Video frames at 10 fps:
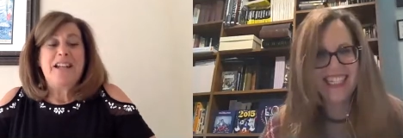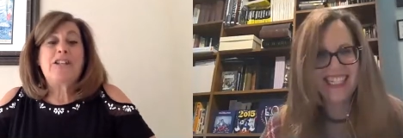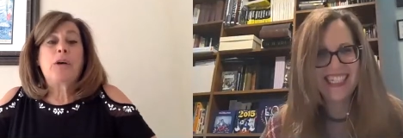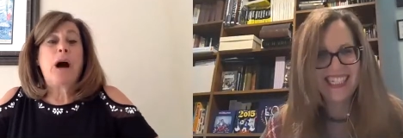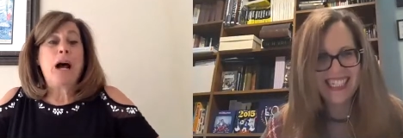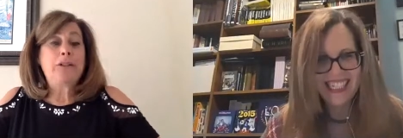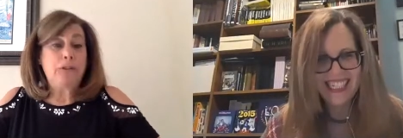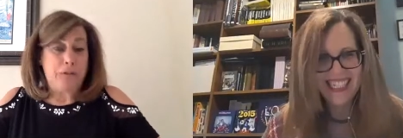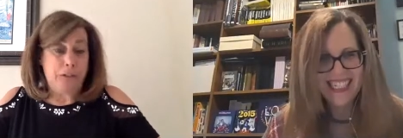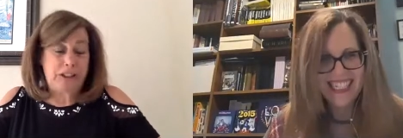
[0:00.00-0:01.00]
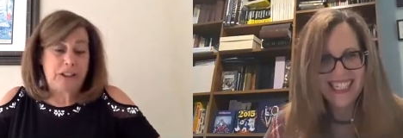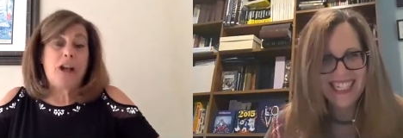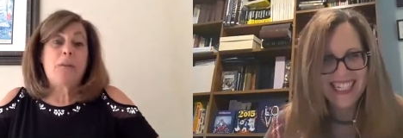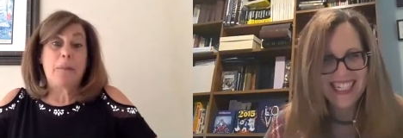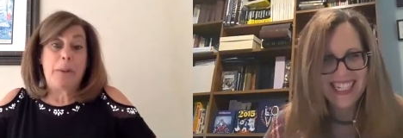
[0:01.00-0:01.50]
Speaker 1: so I do
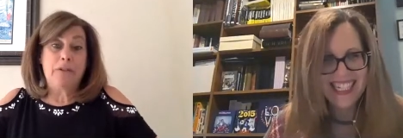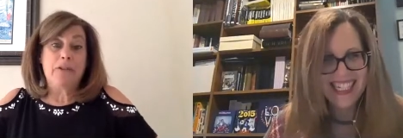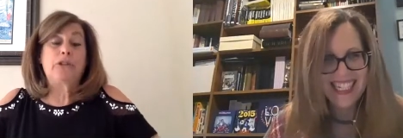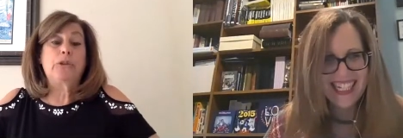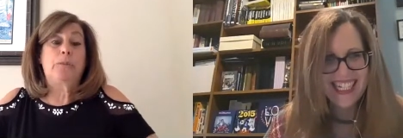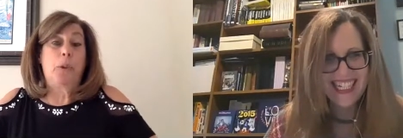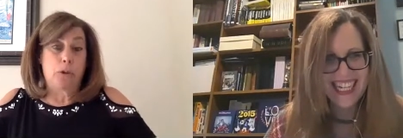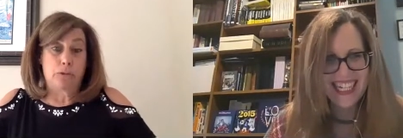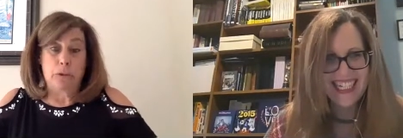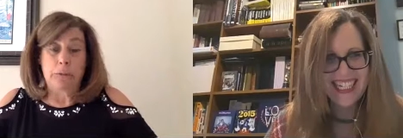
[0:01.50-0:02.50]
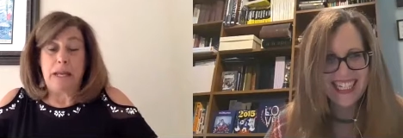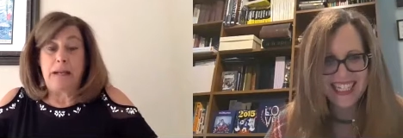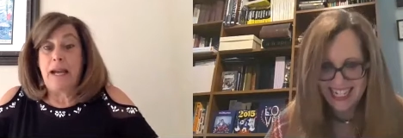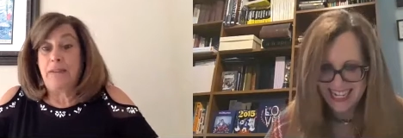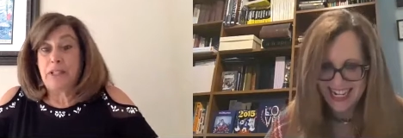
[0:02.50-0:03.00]
freestyle. My parents do ballroom, yes. and
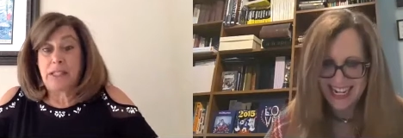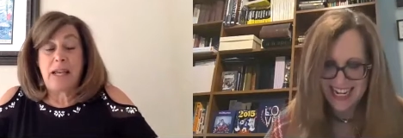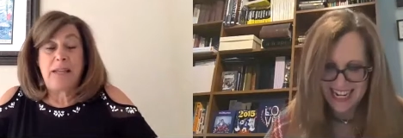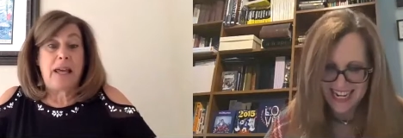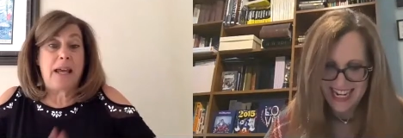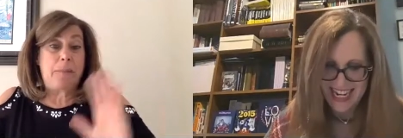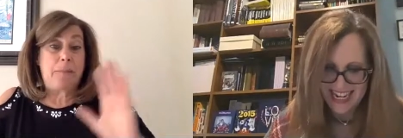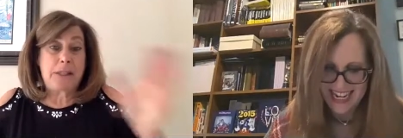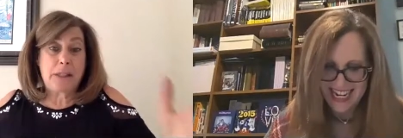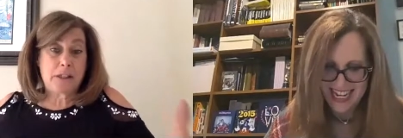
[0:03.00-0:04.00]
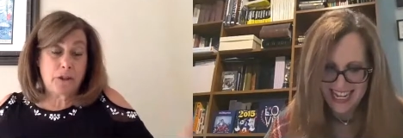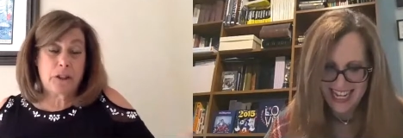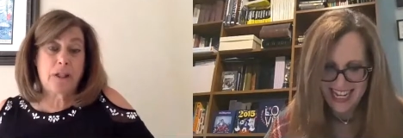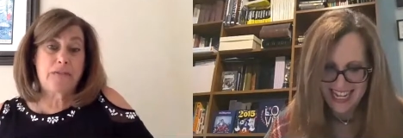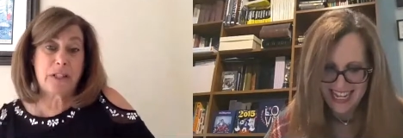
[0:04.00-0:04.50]
I have to say they had a busier
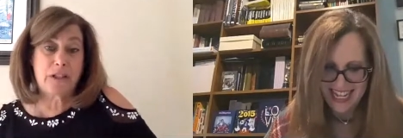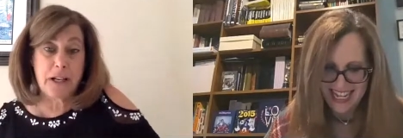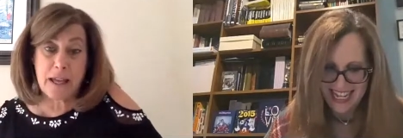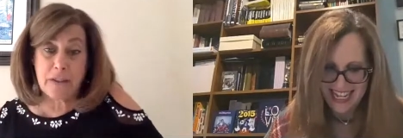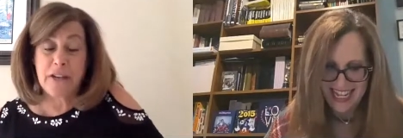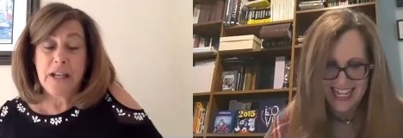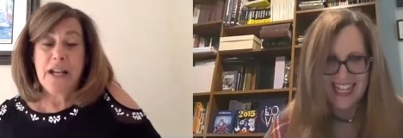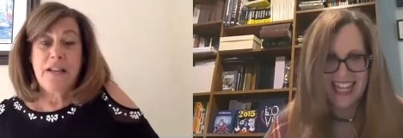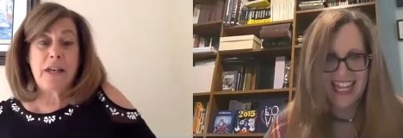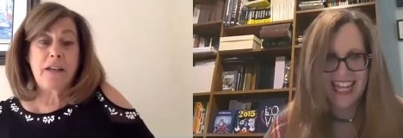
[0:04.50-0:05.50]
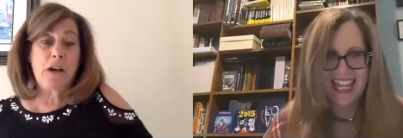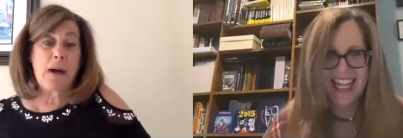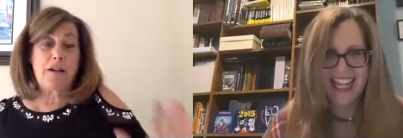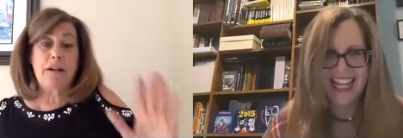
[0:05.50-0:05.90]
social life than I have. They go out